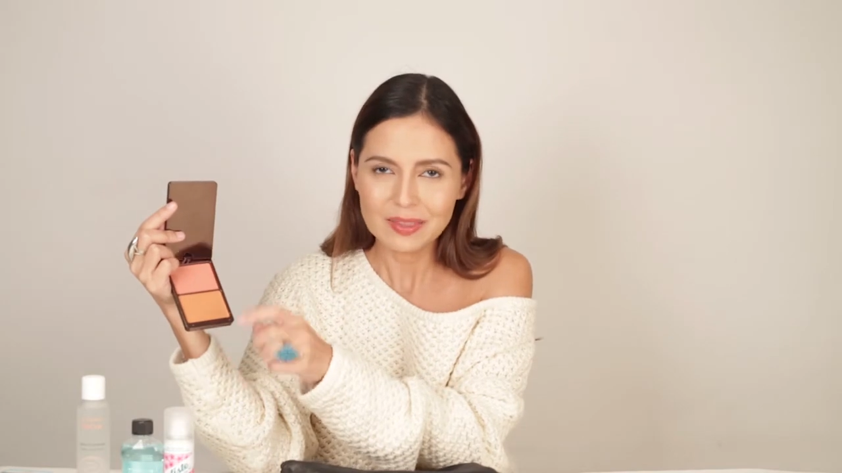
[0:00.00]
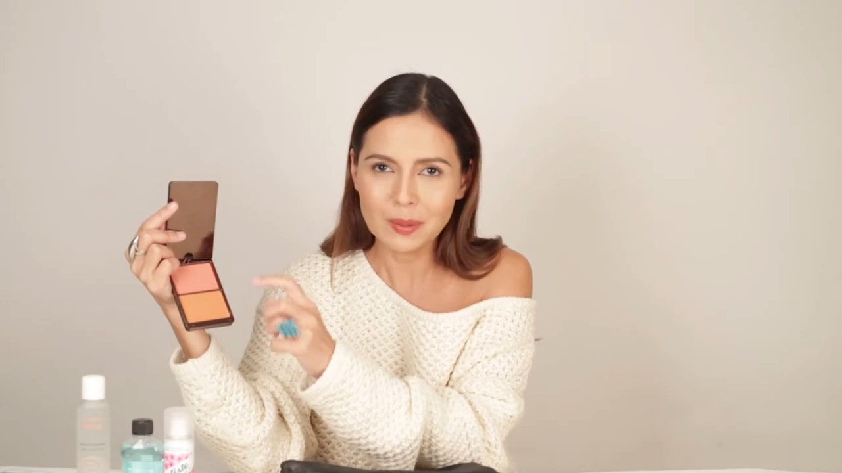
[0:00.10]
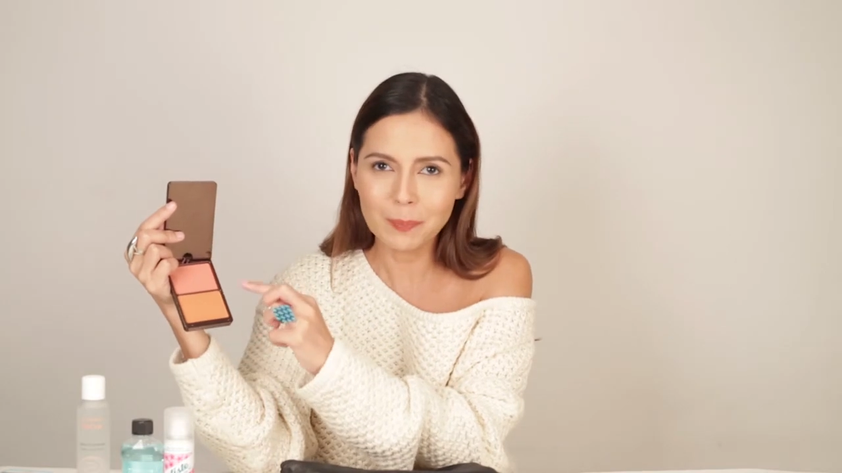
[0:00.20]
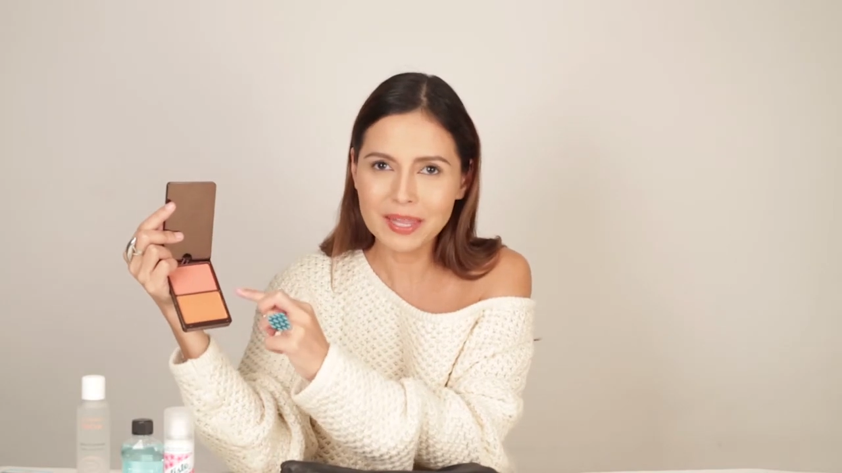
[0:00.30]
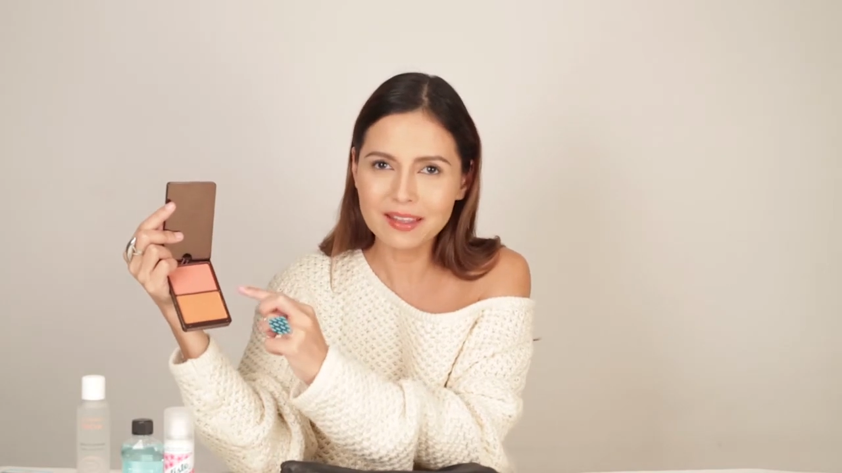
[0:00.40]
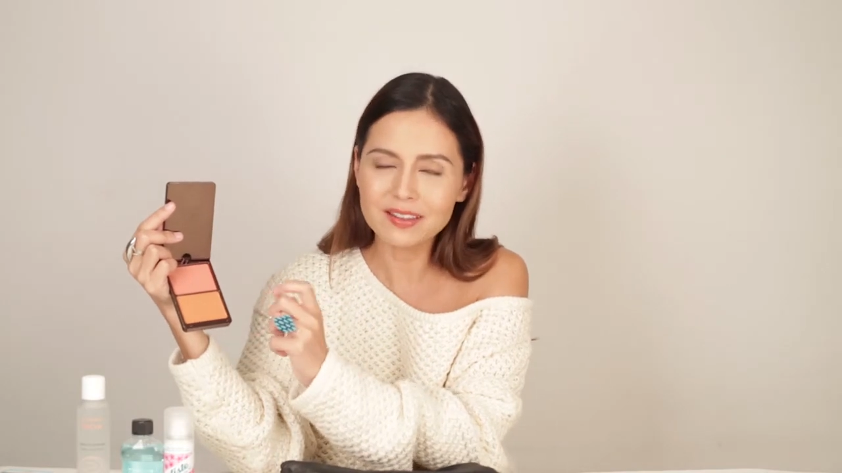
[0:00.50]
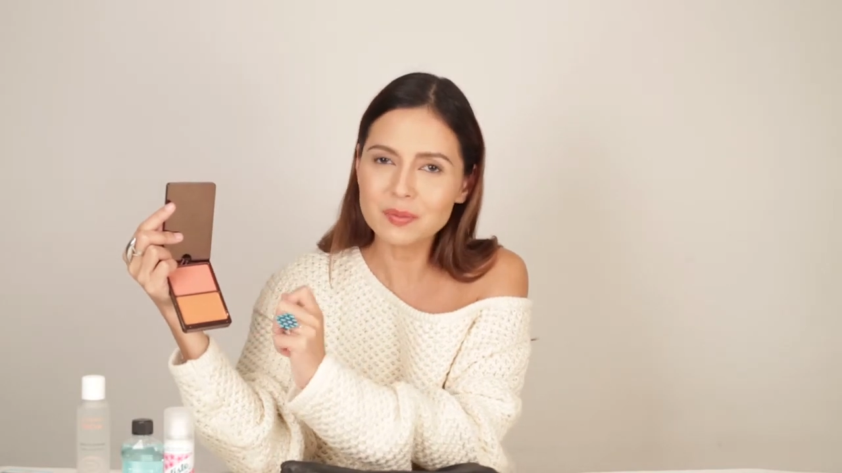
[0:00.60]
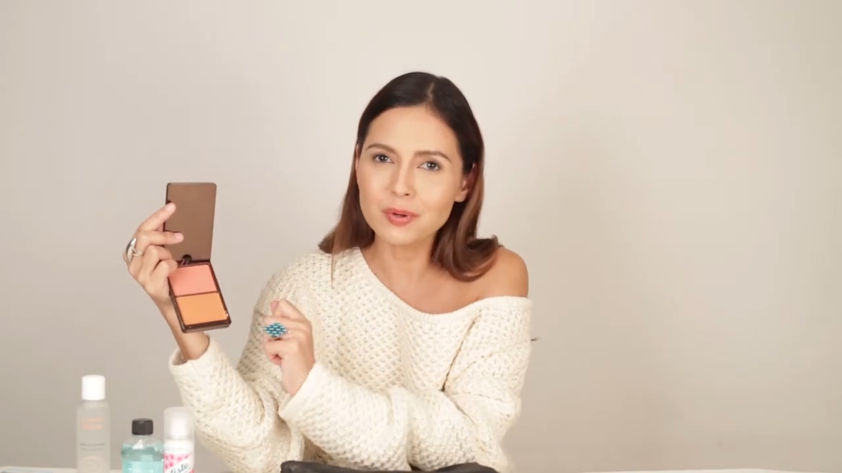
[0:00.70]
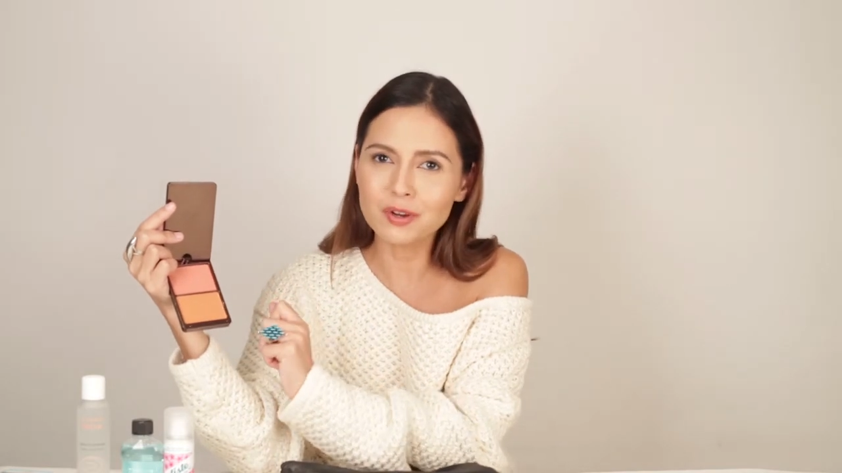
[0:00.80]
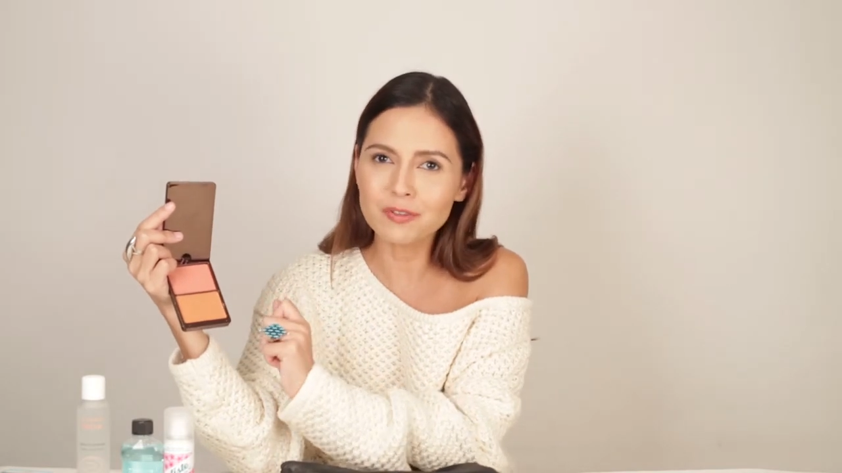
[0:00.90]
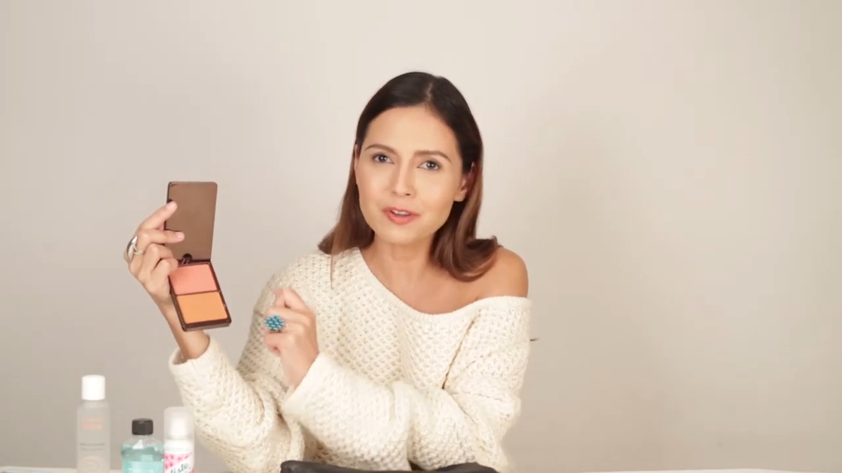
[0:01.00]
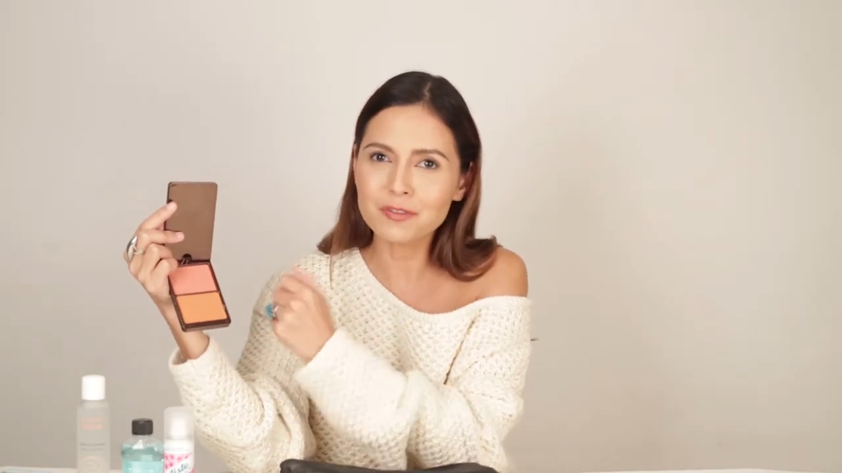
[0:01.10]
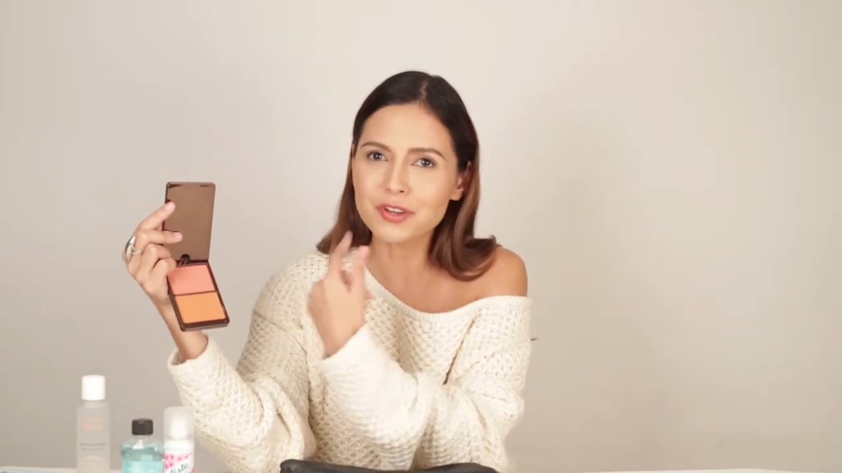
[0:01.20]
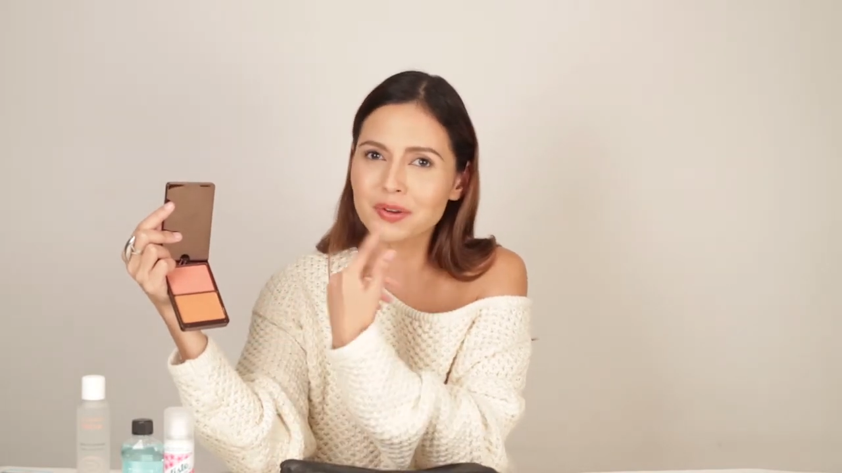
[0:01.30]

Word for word: The pink is perfect for